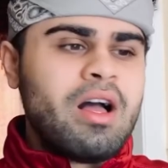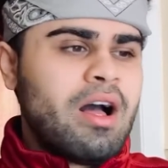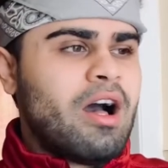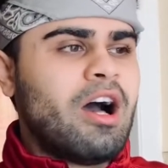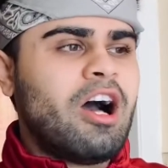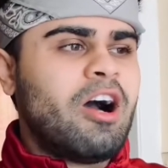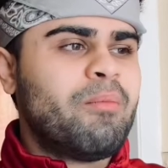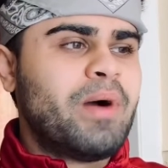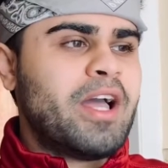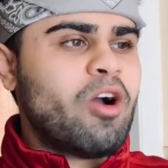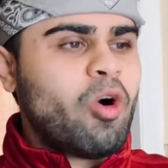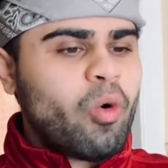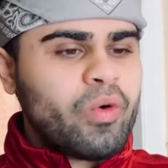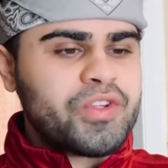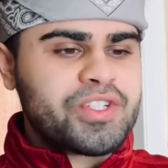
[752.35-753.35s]
Um, I
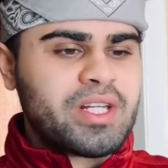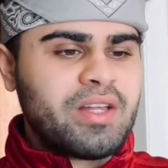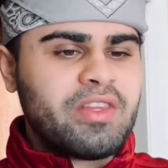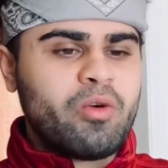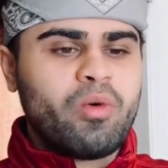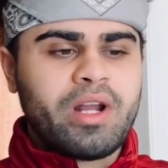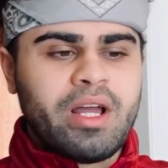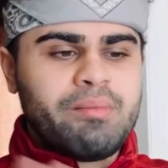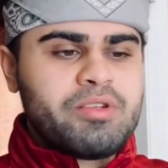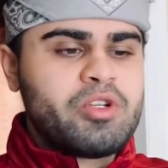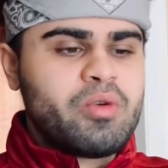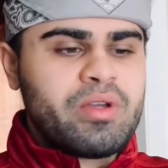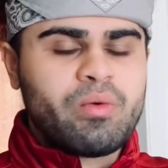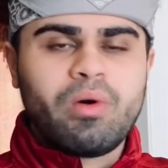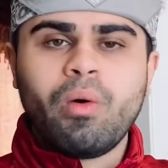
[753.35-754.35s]
always thought that what I'm
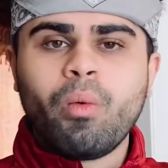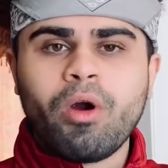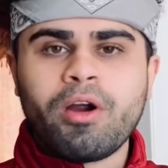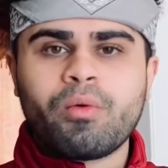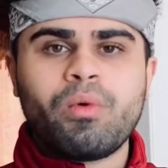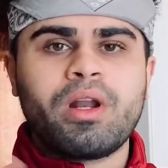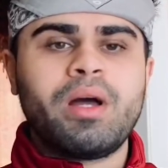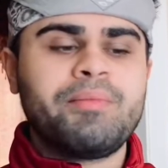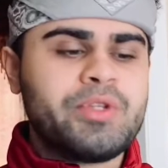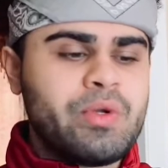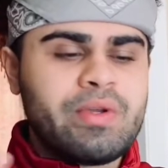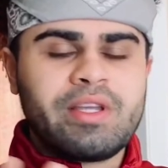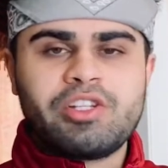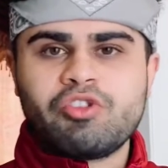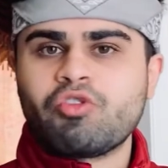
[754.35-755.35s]
doing will work, what I'm
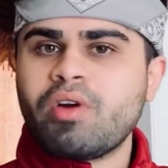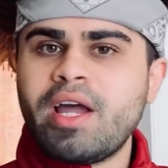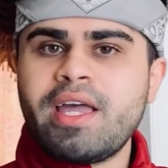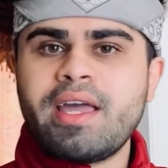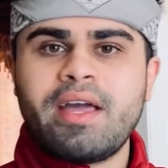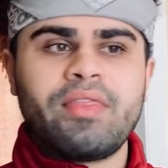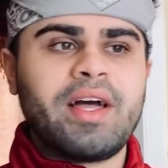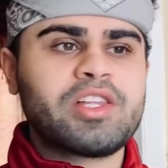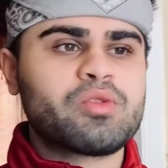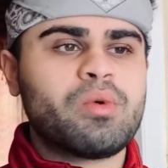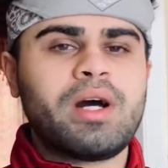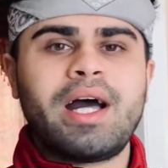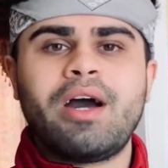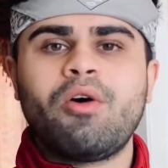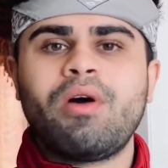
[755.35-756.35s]
doing is right. And that's
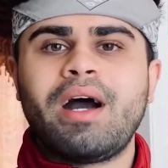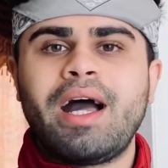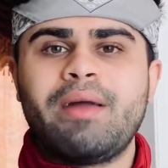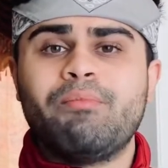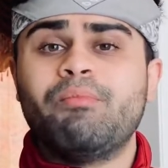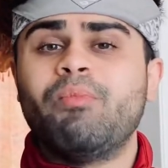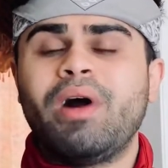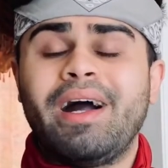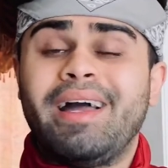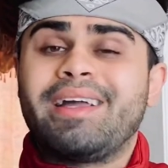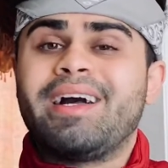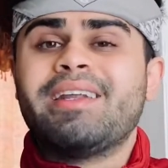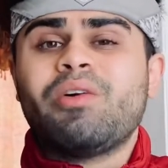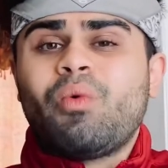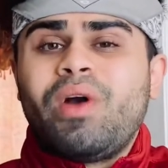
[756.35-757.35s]
why I, I, I
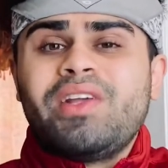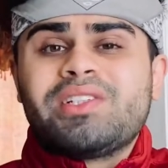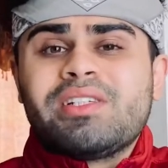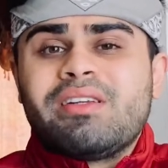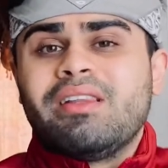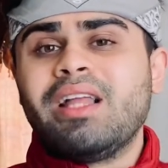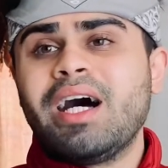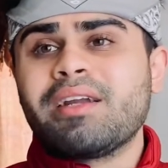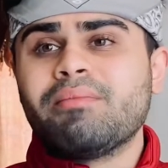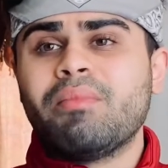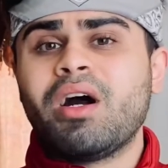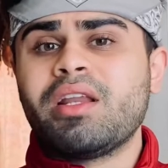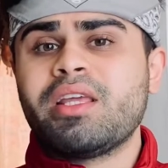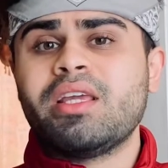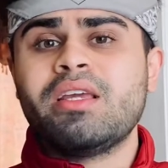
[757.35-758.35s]
kind of wasted a lot of
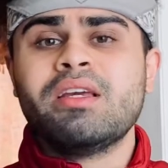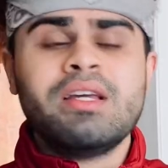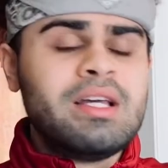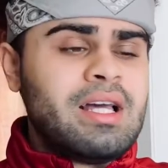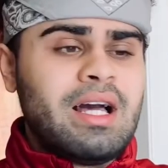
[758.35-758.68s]
money.